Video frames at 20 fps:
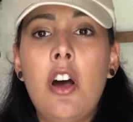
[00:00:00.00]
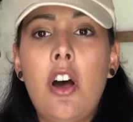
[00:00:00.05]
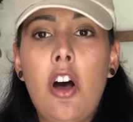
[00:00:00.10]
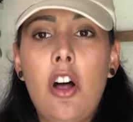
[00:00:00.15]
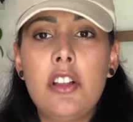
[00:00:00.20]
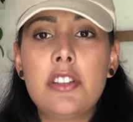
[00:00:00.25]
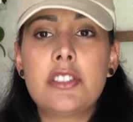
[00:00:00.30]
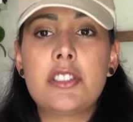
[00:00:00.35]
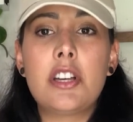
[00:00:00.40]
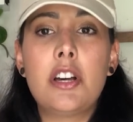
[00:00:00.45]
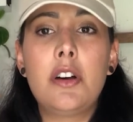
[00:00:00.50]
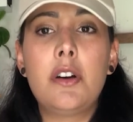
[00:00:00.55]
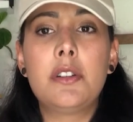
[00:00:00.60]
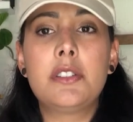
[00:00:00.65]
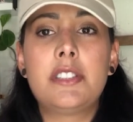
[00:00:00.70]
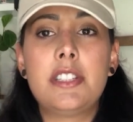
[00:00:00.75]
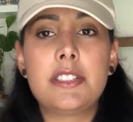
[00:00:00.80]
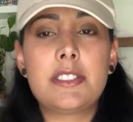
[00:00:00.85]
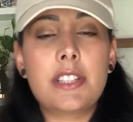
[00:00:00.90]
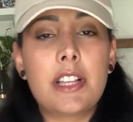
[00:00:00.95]
Also,
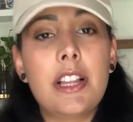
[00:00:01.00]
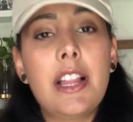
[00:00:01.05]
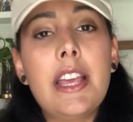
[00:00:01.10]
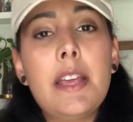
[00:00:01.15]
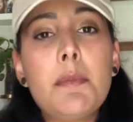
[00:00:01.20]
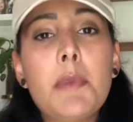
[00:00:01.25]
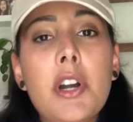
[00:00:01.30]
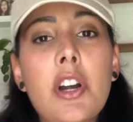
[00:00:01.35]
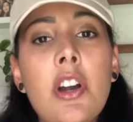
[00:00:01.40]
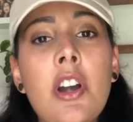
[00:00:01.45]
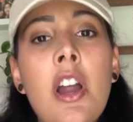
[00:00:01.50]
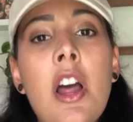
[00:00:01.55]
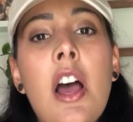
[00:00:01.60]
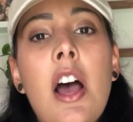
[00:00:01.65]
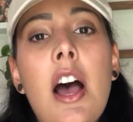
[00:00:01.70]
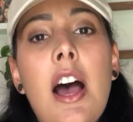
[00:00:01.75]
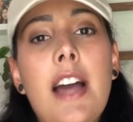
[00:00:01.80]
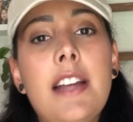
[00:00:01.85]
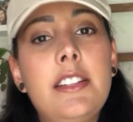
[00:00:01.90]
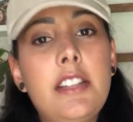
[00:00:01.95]
disclaimer,
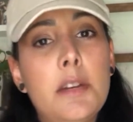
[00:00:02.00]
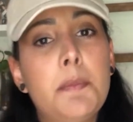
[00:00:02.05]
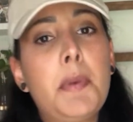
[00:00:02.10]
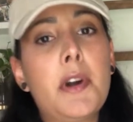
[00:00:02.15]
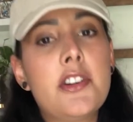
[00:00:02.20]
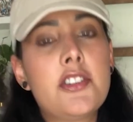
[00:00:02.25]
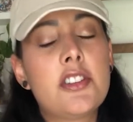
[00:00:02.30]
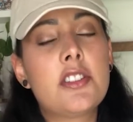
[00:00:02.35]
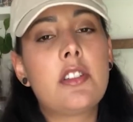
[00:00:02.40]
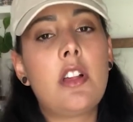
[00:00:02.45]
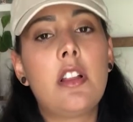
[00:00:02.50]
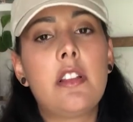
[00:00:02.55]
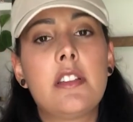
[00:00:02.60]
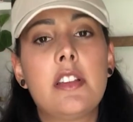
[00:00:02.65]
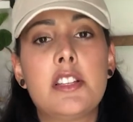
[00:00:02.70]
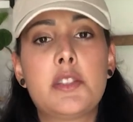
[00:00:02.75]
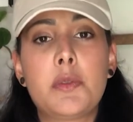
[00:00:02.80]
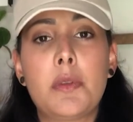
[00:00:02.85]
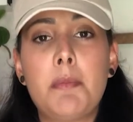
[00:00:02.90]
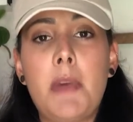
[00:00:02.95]
I did purchase all
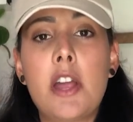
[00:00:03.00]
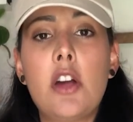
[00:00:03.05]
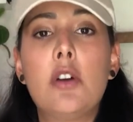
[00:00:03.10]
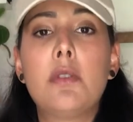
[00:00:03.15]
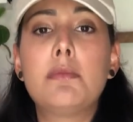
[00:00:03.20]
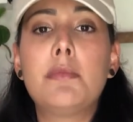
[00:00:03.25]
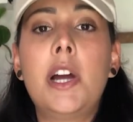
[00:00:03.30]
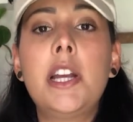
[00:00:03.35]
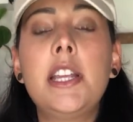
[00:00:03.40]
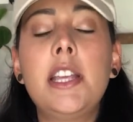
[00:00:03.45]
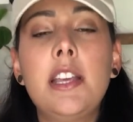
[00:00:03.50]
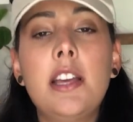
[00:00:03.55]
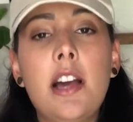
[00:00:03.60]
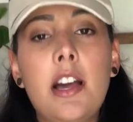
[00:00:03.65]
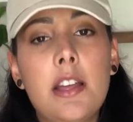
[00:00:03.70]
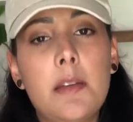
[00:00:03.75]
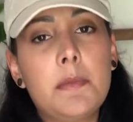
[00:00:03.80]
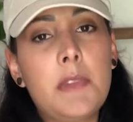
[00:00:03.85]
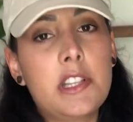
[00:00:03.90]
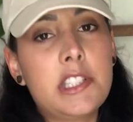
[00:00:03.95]
this with my own money.
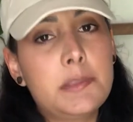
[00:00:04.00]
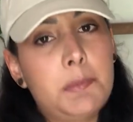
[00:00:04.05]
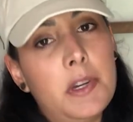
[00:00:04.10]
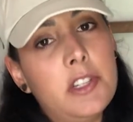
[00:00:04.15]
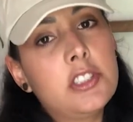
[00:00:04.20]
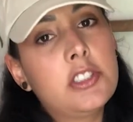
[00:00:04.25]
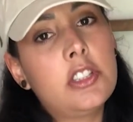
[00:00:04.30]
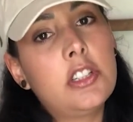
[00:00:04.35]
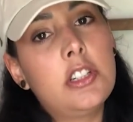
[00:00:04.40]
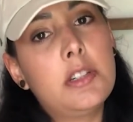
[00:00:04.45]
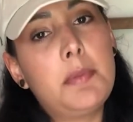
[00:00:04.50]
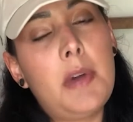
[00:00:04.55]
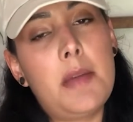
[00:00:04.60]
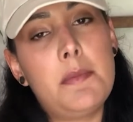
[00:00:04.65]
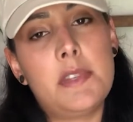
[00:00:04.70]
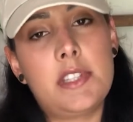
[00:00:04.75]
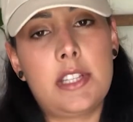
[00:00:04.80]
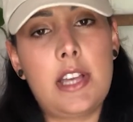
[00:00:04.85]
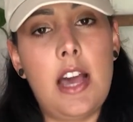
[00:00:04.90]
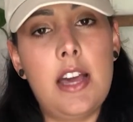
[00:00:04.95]
I am not sponsored by
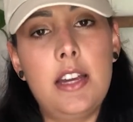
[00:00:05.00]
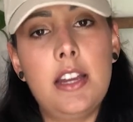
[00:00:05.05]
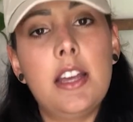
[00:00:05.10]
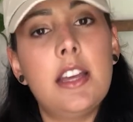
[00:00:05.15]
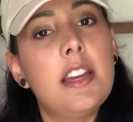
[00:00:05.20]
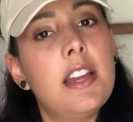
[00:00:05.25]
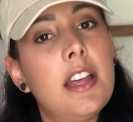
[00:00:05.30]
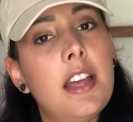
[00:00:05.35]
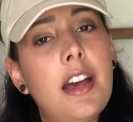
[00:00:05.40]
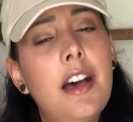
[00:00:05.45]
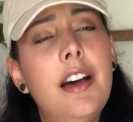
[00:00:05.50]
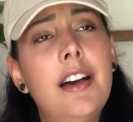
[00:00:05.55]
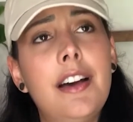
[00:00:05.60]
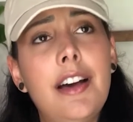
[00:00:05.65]
Missguided.